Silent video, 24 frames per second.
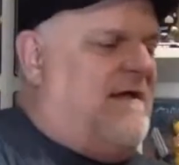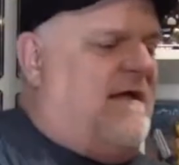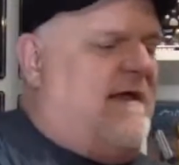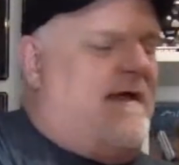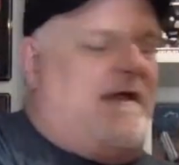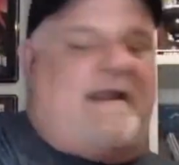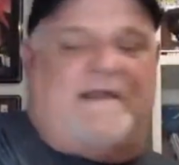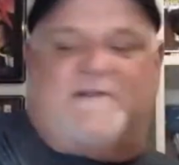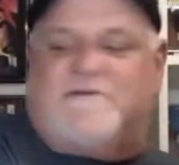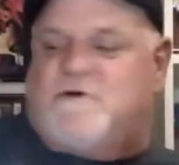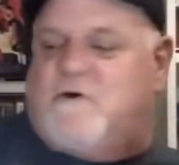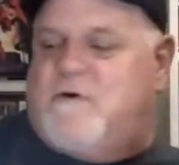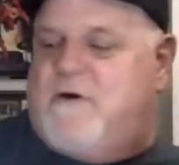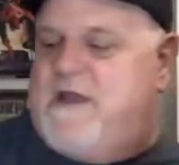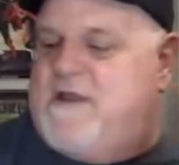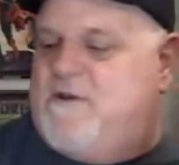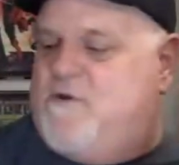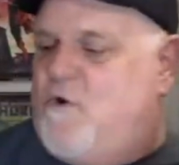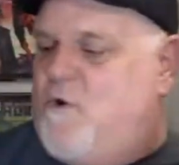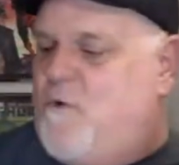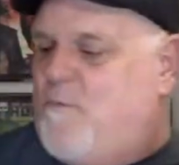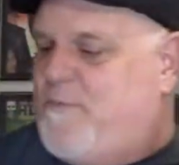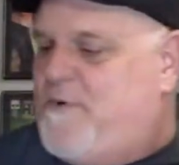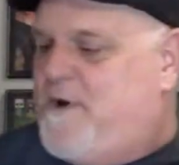And let's go ahead
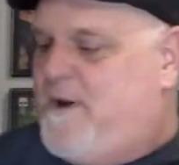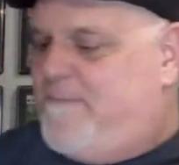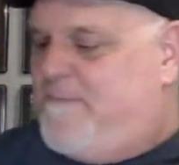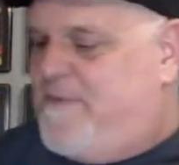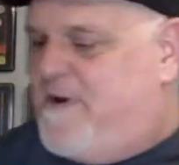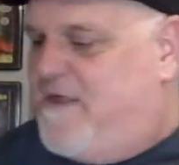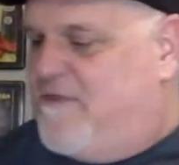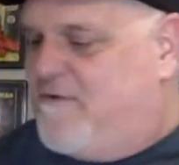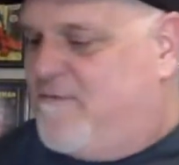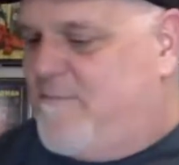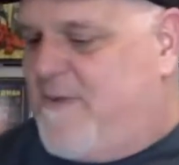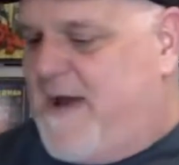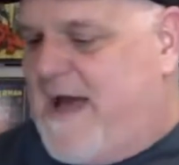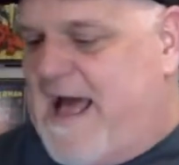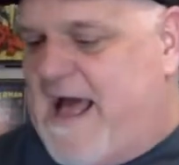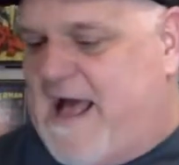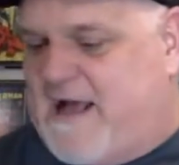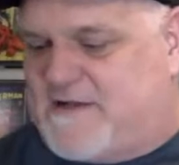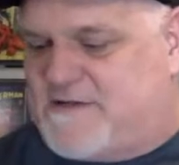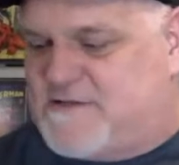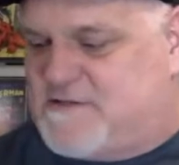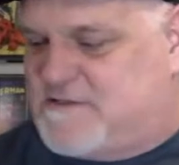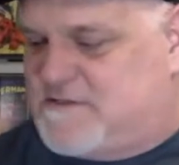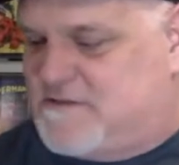and open up another
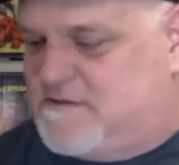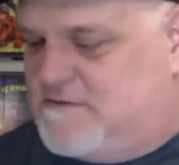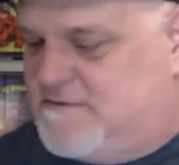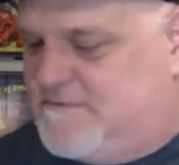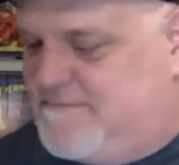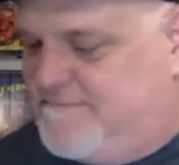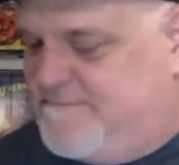box.